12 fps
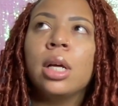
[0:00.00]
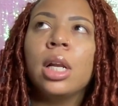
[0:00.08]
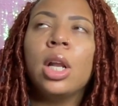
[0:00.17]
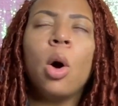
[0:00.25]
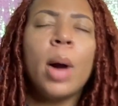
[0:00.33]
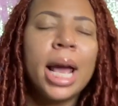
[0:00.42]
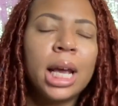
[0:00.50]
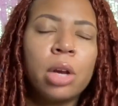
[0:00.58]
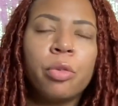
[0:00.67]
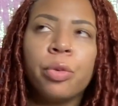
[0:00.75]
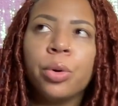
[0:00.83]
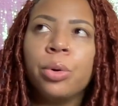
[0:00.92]
low-hanging
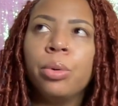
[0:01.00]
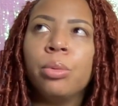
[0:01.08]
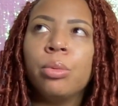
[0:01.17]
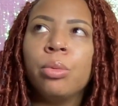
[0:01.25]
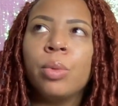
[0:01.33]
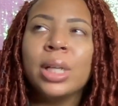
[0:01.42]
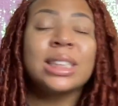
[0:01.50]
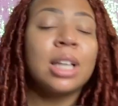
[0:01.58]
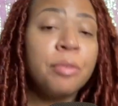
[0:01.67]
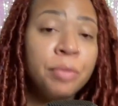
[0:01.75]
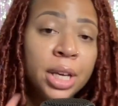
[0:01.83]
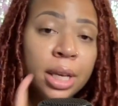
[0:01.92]
fruit, what's
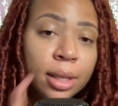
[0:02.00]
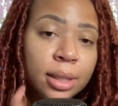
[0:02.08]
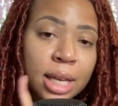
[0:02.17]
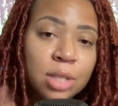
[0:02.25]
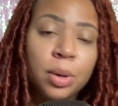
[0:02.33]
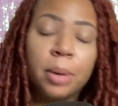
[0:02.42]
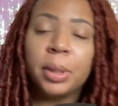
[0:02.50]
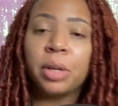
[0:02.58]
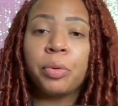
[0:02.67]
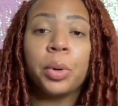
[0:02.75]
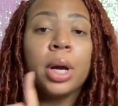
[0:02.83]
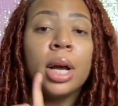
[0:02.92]
convenient. That's what I'm looking
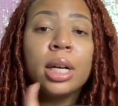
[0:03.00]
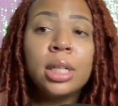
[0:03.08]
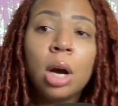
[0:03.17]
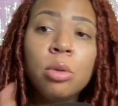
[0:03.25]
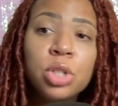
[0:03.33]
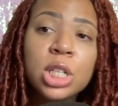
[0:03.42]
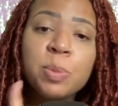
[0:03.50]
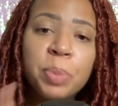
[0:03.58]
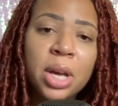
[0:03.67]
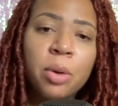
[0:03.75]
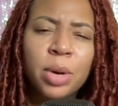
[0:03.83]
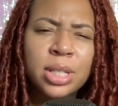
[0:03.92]
for. Don't just
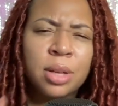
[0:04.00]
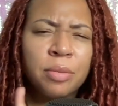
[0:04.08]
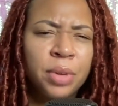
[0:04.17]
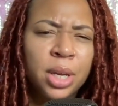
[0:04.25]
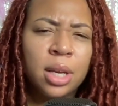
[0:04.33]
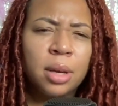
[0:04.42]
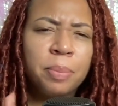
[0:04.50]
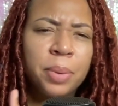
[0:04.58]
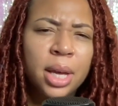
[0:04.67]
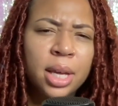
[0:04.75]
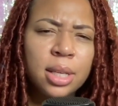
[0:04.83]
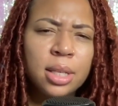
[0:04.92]
pick what's convenient.
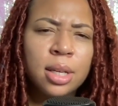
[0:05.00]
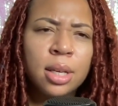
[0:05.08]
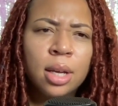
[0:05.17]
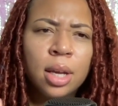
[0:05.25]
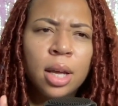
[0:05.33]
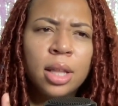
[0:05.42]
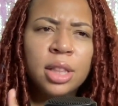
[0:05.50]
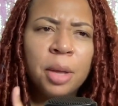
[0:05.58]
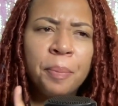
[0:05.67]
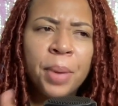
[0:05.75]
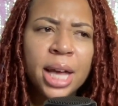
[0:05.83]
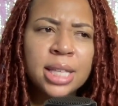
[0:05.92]
Pick the
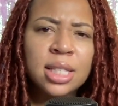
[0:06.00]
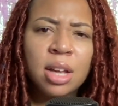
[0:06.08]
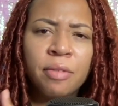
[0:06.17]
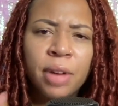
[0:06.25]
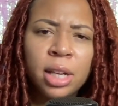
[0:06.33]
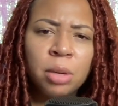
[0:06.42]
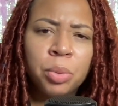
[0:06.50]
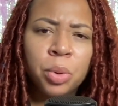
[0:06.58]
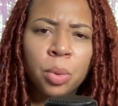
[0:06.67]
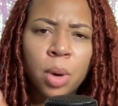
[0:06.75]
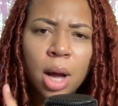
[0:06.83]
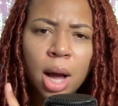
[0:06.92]
best
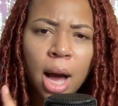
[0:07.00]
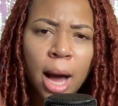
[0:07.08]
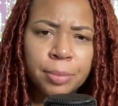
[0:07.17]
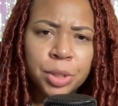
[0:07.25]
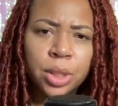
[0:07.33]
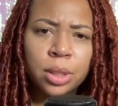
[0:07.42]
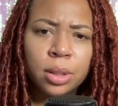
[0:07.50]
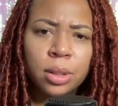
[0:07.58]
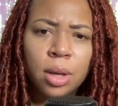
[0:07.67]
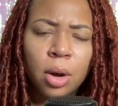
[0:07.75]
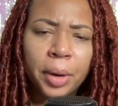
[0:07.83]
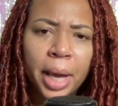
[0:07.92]
available option,
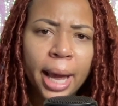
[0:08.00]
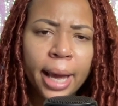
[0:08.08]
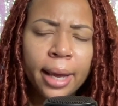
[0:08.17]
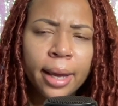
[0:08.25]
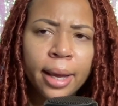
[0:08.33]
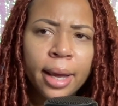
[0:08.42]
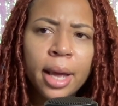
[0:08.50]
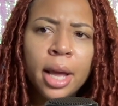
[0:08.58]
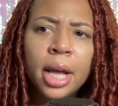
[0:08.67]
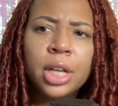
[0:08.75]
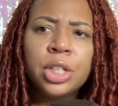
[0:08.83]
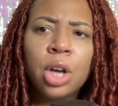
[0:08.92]
okay?
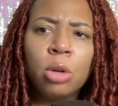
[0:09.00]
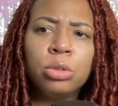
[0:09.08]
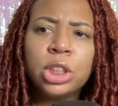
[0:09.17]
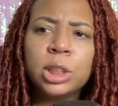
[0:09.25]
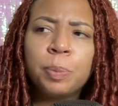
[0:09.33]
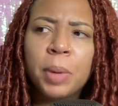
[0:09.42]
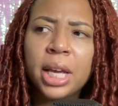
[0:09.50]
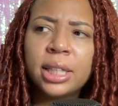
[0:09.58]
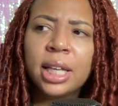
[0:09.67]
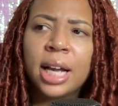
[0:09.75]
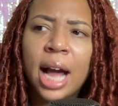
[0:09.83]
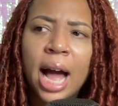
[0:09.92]
Don't just pick
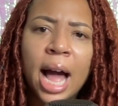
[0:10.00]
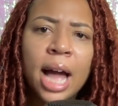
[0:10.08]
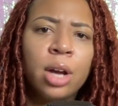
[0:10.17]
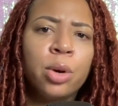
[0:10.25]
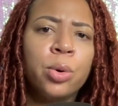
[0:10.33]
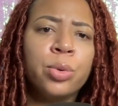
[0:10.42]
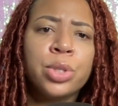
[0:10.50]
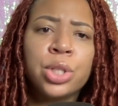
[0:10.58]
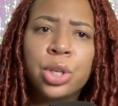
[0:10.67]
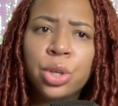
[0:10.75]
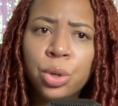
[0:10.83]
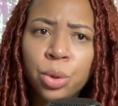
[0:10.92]
the guy who's
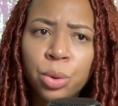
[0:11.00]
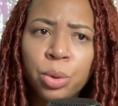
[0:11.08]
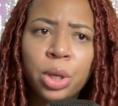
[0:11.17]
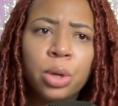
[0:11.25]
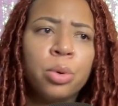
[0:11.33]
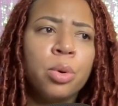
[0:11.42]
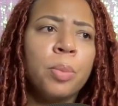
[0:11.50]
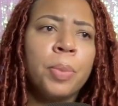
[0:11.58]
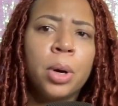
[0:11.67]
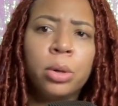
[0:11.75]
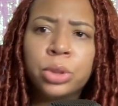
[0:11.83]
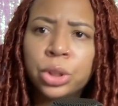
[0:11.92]
cute and who
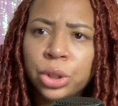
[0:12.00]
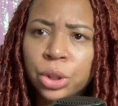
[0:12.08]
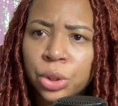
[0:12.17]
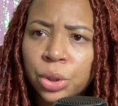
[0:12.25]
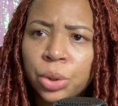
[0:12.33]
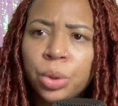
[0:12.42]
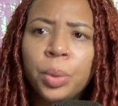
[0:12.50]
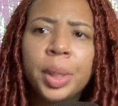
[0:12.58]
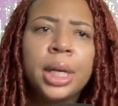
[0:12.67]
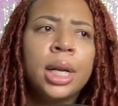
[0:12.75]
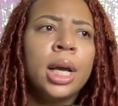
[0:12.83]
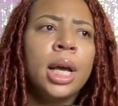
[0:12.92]
approached you